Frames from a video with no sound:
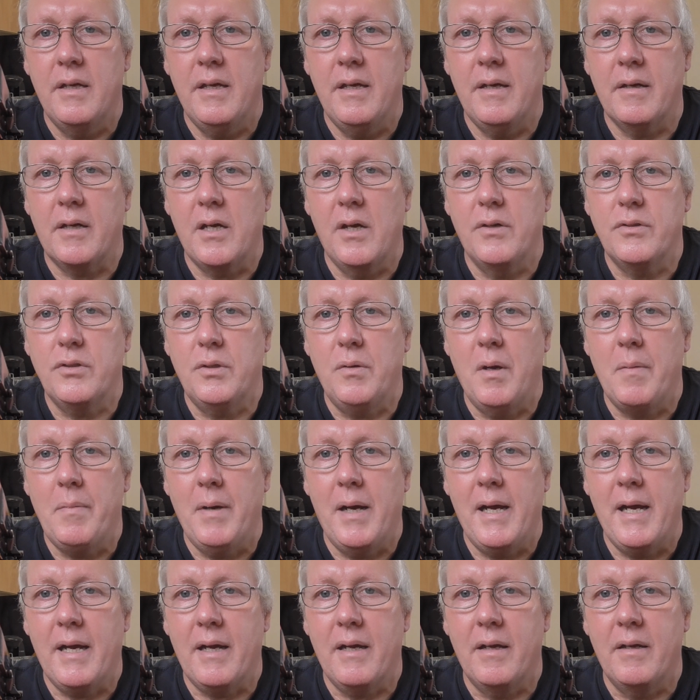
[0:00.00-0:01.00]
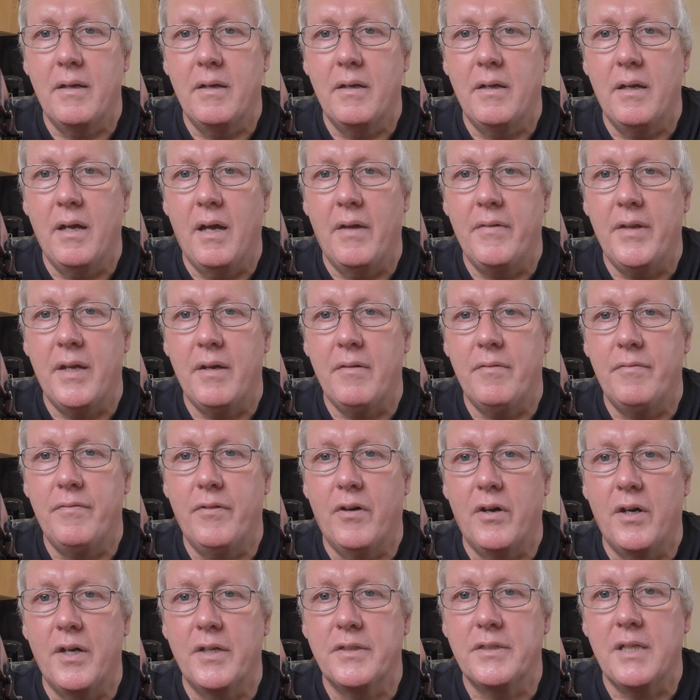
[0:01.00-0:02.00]
it goes all the way back, and then it
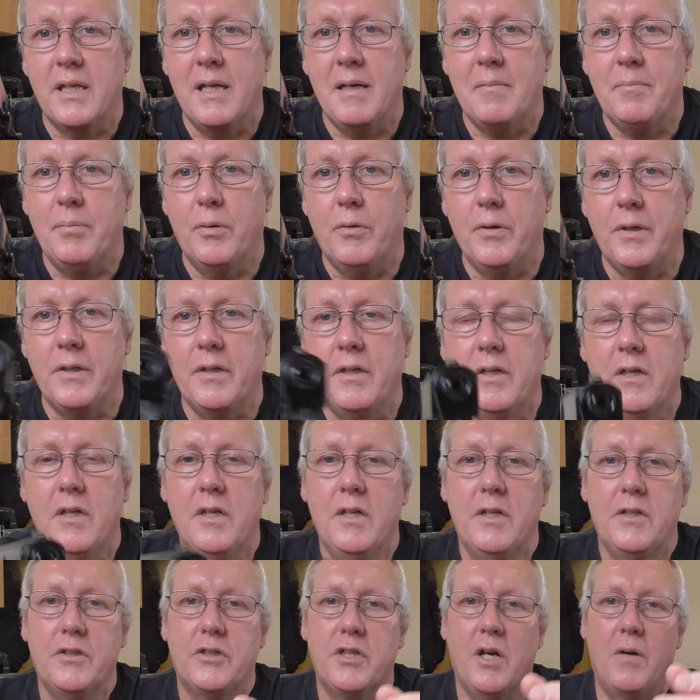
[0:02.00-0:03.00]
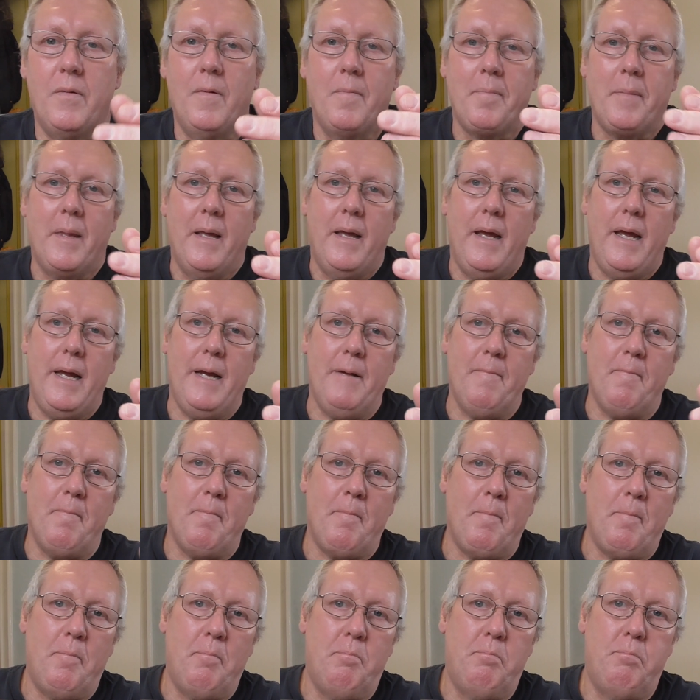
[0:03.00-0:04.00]
fires at that point. So it
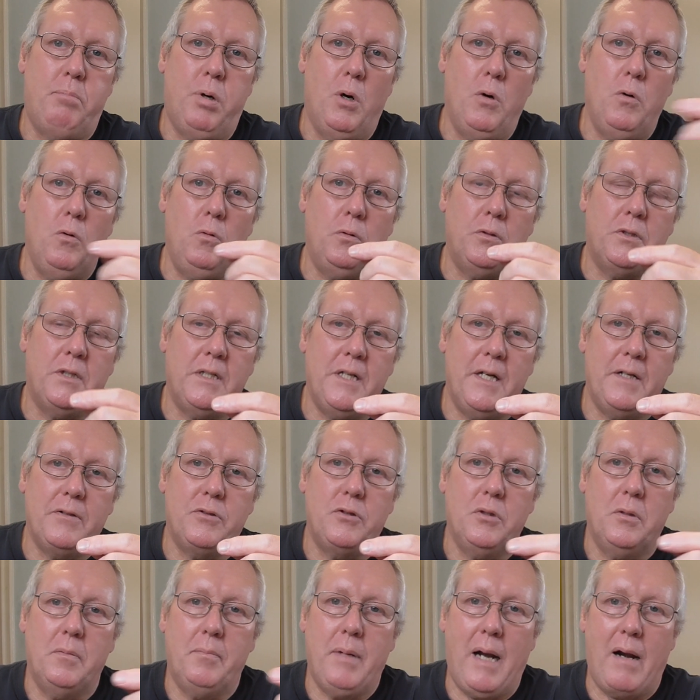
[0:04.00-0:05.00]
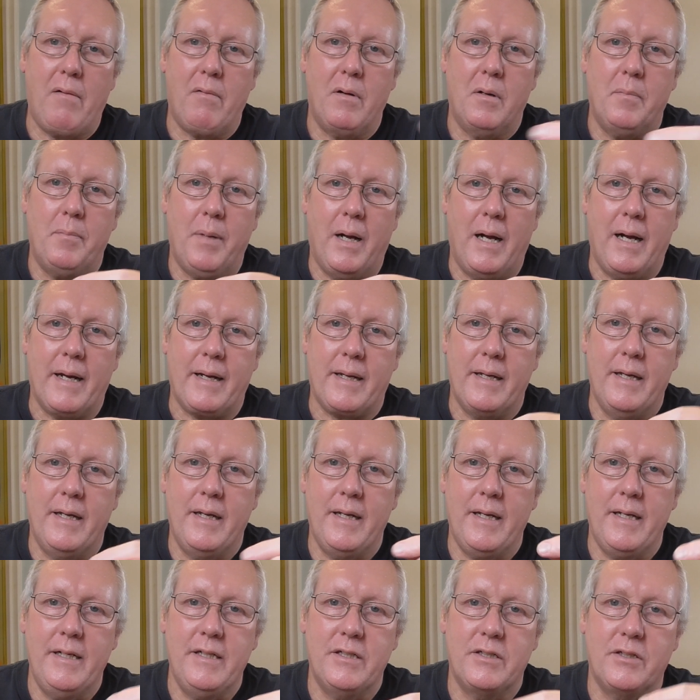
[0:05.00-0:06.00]
pulls the actual barrel back
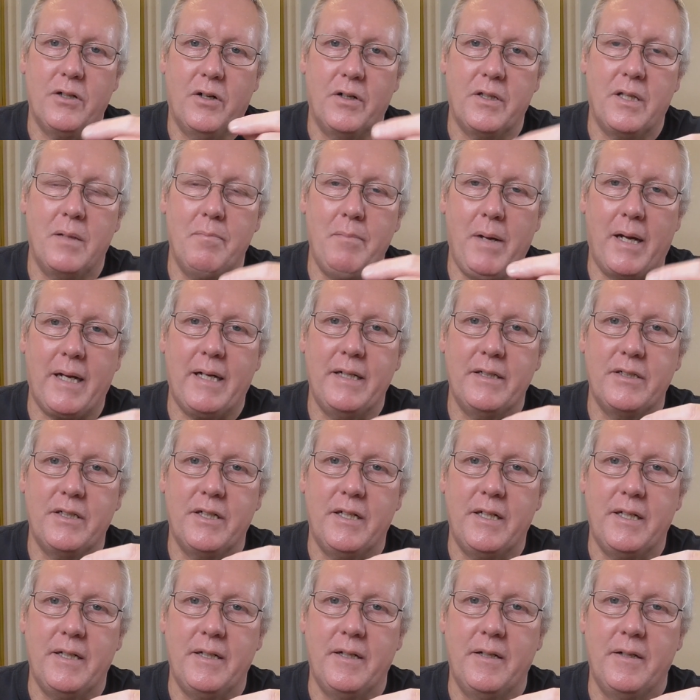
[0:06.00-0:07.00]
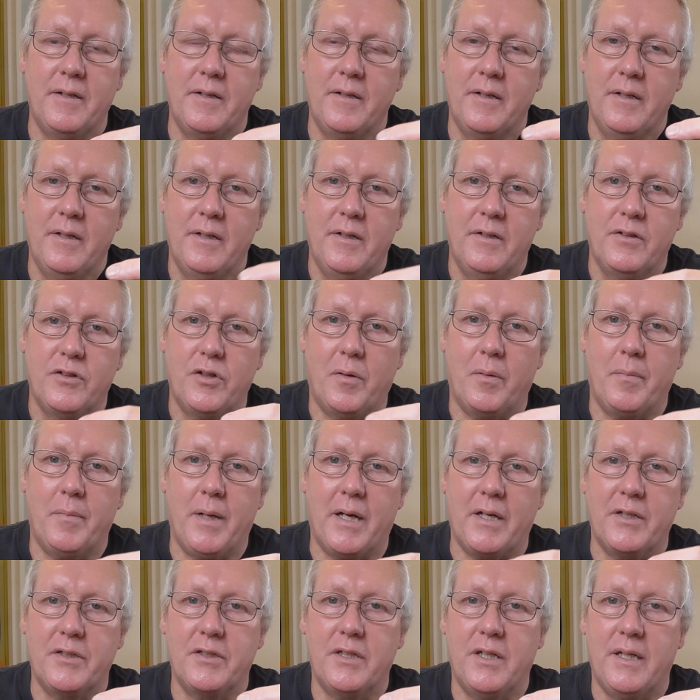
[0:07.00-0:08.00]
inside the magazine, top of the
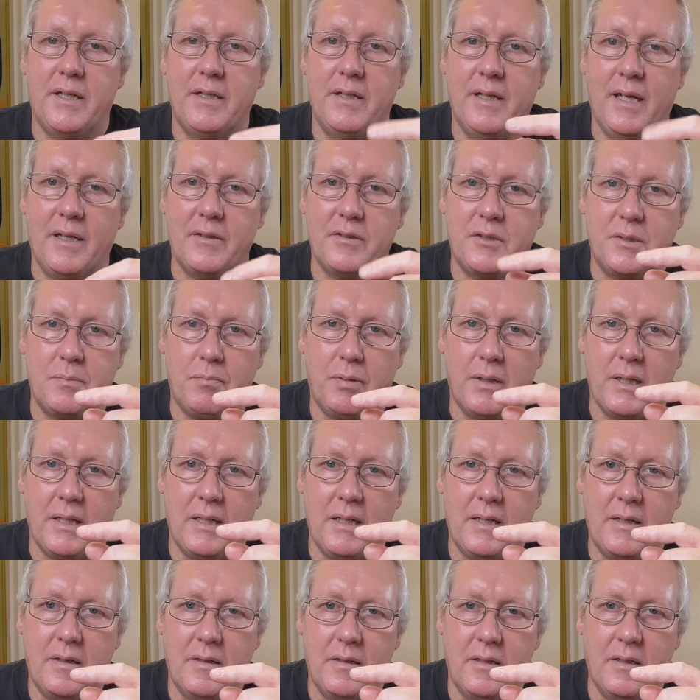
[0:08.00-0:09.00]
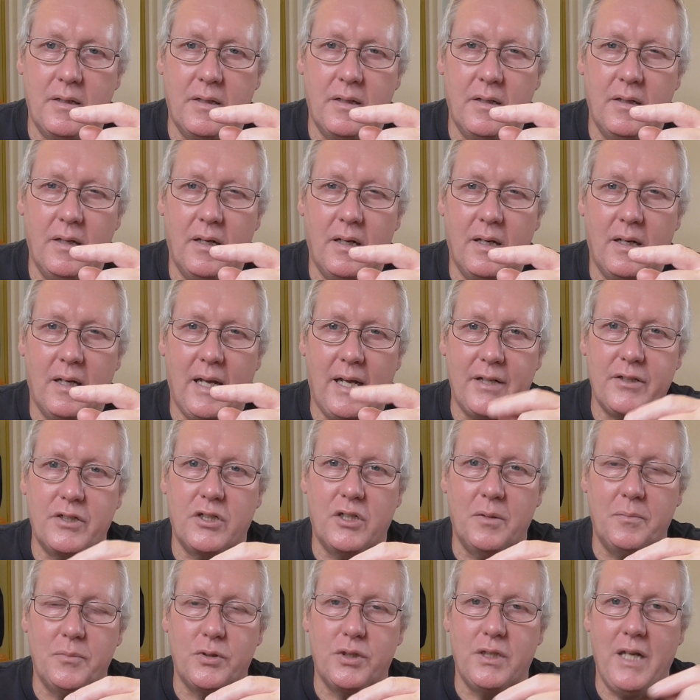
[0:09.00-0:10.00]
magazine, that spring latch
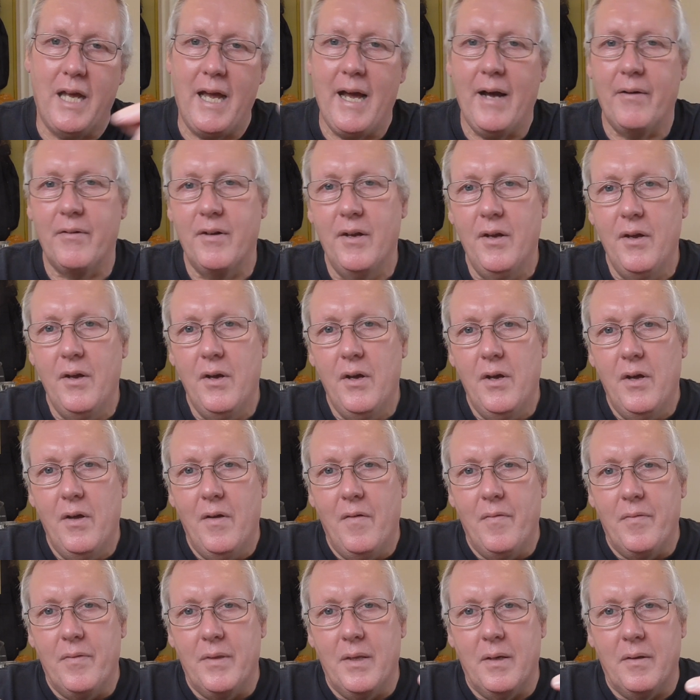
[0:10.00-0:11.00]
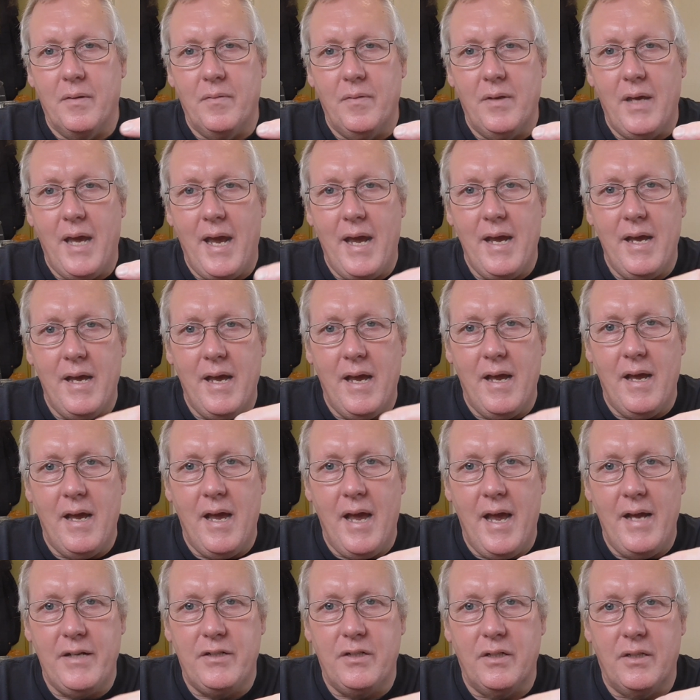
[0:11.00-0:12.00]
comes down, the
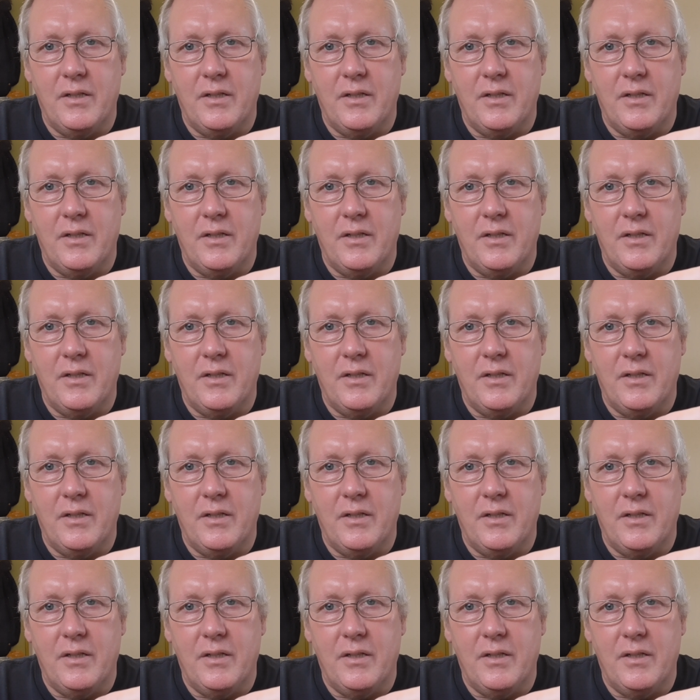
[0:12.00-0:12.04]
edge